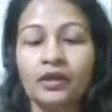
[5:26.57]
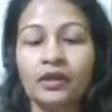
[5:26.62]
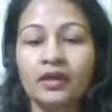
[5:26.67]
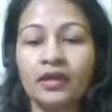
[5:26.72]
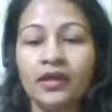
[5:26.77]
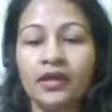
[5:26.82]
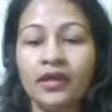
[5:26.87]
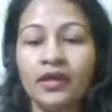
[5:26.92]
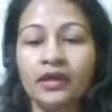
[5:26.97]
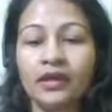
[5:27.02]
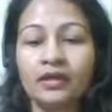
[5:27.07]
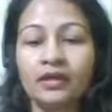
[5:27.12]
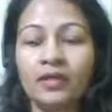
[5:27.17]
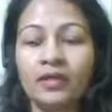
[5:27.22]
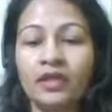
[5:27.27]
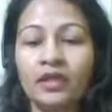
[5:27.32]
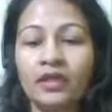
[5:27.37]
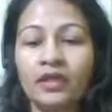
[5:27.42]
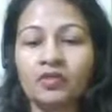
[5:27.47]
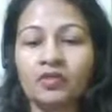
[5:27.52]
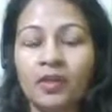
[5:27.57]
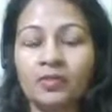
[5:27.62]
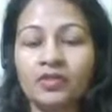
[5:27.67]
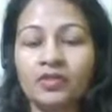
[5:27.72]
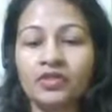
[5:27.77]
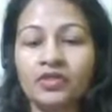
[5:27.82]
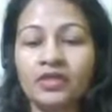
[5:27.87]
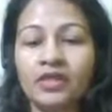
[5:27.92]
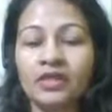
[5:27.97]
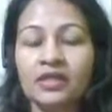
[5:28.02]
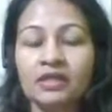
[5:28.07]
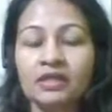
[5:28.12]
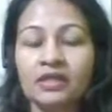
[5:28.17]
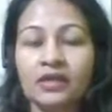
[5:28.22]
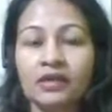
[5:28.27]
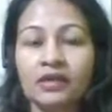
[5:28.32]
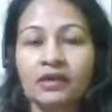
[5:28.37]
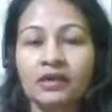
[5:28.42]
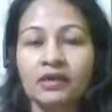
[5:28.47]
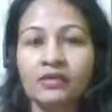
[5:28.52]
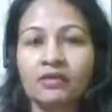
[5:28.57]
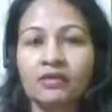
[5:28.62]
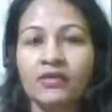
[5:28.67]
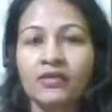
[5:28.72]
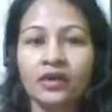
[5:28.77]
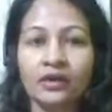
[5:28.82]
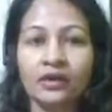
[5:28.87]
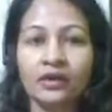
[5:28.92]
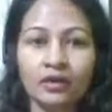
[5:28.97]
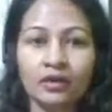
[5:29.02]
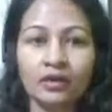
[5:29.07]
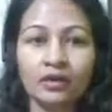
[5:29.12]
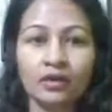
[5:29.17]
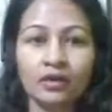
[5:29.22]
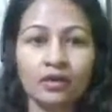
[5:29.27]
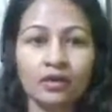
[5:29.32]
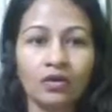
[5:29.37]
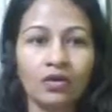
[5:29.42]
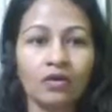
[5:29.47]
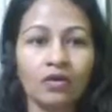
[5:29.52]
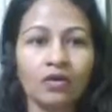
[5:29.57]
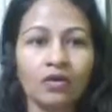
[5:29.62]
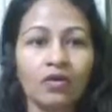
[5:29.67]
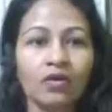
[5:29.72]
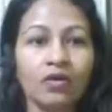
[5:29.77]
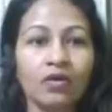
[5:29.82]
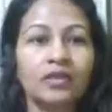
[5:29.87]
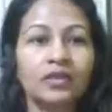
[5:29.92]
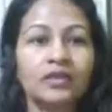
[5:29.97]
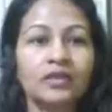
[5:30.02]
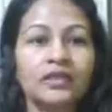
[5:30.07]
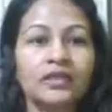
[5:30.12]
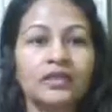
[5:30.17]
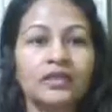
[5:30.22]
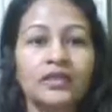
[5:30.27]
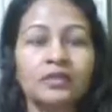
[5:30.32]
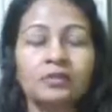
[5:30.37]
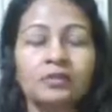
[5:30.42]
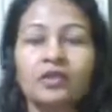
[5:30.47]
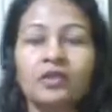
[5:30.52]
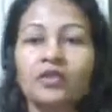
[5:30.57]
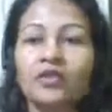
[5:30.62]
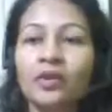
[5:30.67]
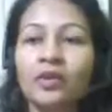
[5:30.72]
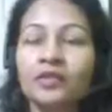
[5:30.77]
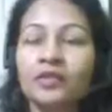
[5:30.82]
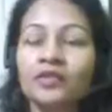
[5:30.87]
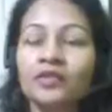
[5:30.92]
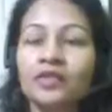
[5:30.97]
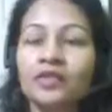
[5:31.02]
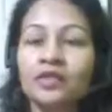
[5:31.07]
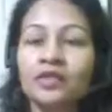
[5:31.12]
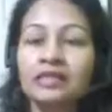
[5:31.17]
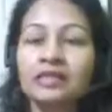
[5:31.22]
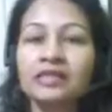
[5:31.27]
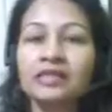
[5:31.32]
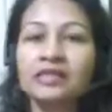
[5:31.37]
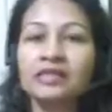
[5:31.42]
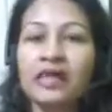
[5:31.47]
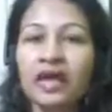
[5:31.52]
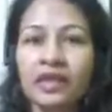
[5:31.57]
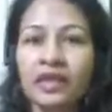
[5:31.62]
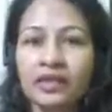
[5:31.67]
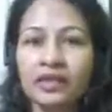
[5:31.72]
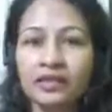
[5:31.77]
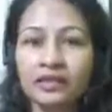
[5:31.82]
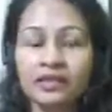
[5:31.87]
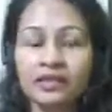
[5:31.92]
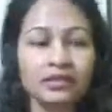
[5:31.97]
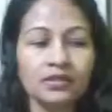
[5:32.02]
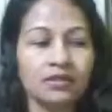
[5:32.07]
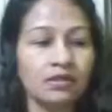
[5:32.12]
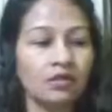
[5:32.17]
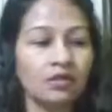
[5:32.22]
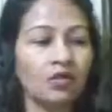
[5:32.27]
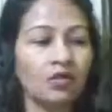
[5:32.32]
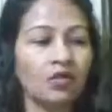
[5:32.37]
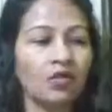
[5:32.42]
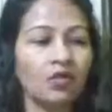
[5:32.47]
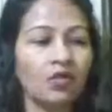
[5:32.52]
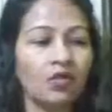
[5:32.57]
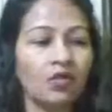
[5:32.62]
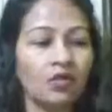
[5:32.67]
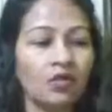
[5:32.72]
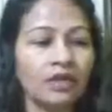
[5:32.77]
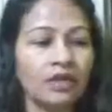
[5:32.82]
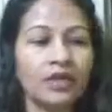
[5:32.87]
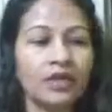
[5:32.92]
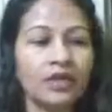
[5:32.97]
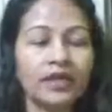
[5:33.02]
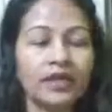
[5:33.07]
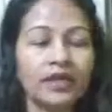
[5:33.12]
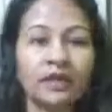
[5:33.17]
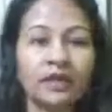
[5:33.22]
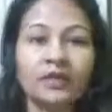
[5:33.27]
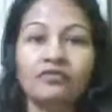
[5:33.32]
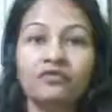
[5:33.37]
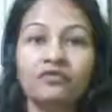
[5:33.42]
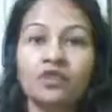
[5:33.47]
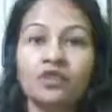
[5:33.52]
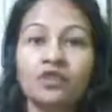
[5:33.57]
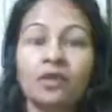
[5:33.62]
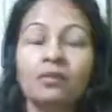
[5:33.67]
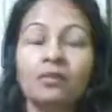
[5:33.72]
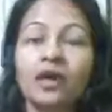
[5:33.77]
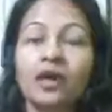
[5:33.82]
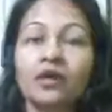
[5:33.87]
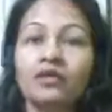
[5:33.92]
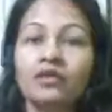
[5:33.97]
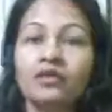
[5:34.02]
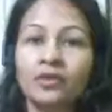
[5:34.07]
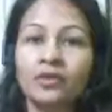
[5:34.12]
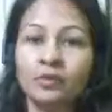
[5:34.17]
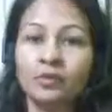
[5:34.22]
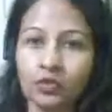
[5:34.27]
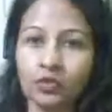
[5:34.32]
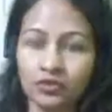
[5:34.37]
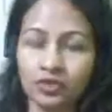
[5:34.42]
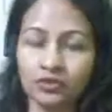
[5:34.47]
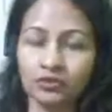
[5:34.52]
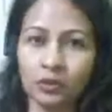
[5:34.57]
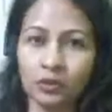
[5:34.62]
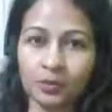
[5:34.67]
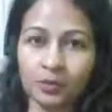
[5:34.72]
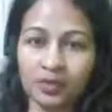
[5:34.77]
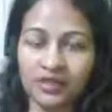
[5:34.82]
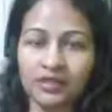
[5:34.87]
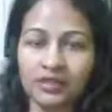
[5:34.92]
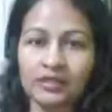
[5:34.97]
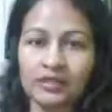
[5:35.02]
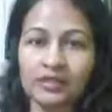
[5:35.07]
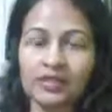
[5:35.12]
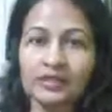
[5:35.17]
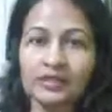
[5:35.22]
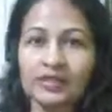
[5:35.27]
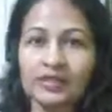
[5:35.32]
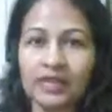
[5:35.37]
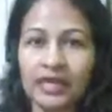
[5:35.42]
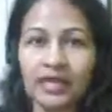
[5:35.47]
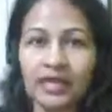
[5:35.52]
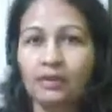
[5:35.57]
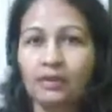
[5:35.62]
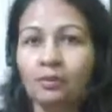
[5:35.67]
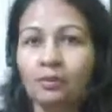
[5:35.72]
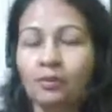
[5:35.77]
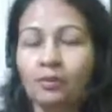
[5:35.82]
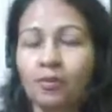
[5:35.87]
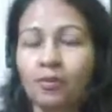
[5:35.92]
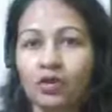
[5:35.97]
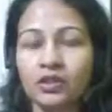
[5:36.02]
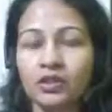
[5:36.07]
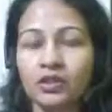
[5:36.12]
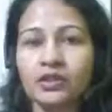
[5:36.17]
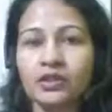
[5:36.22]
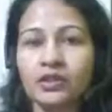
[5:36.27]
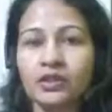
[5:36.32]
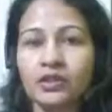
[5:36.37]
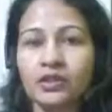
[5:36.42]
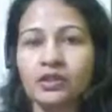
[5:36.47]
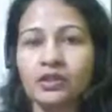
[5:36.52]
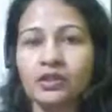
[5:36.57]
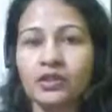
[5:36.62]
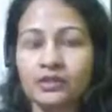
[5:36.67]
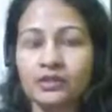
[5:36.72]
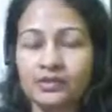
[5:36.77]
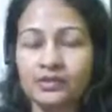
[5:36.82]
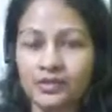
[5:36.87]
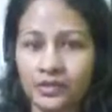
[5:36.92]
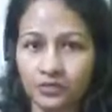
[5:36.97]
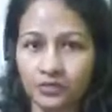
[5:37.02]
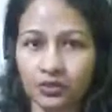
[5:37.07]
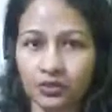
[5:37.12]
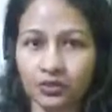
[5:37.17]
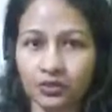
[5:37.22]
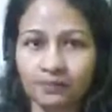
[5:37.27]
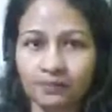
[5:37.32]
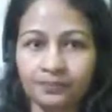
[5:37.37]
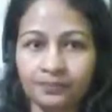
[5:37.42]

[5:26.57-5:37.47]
can be representing fear, or it can be representing sadness, or it can be for some other emotion, which means that the same bodily sensation,